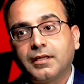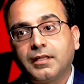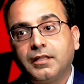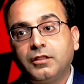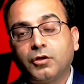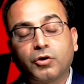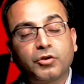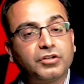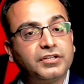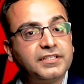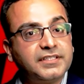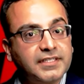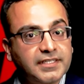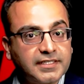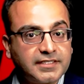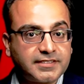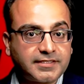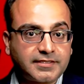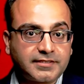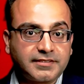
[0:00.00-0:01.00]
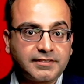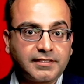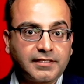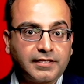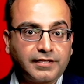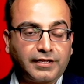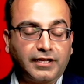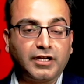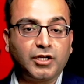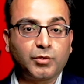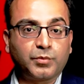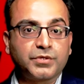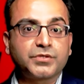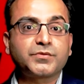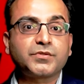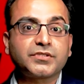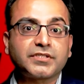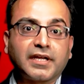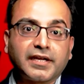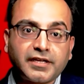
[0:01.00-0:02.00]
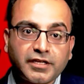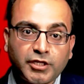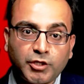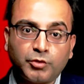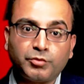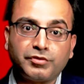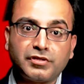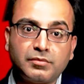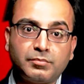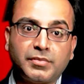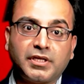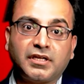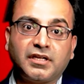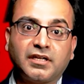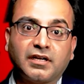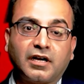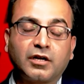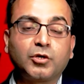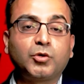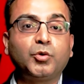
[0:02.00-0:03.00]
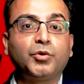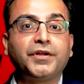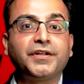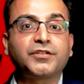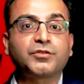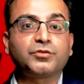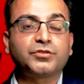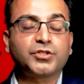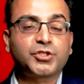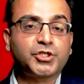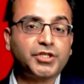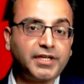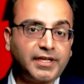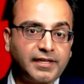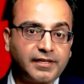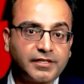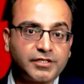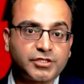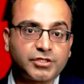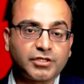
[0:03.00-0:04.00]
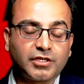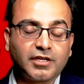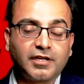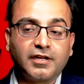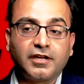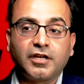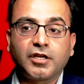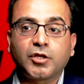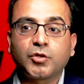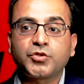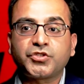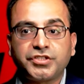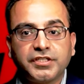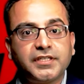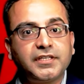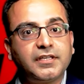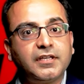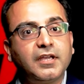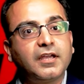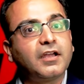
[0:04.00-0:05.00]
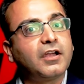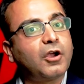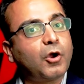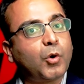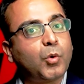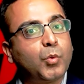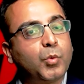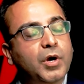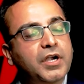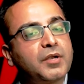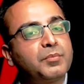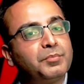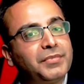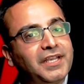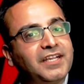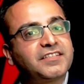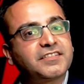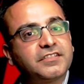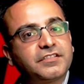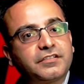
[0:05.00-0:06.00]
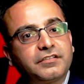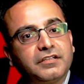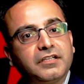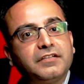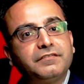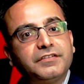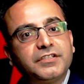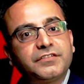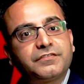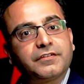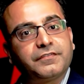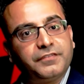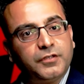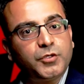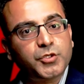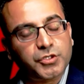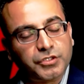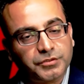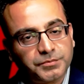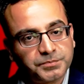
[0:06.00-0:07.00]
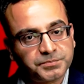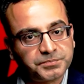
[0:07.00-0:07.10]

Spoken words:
Not only this, individuals like you and me are going through the change to see what makes it relevant for future.